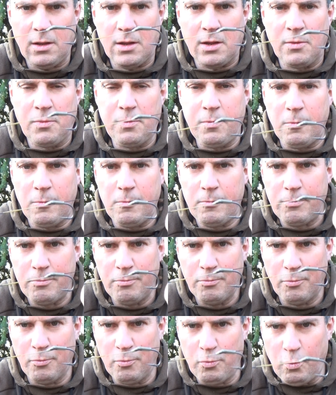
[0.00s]
a
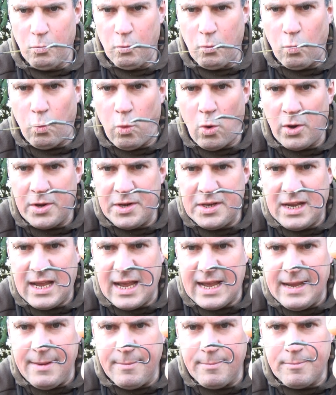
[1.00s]
wide
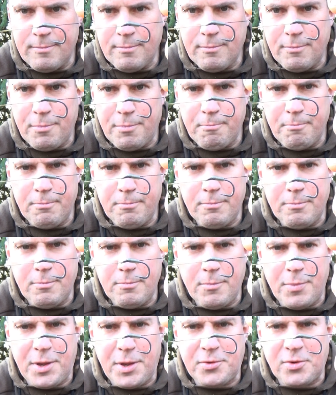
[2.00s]
gate
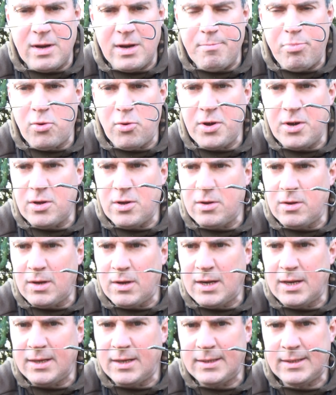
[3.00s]
straight point
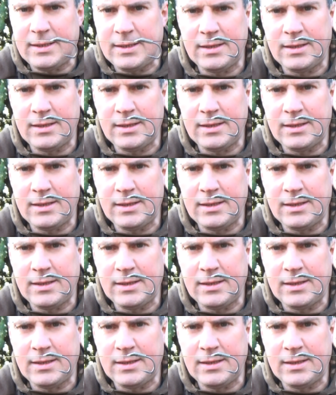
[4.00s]
hook,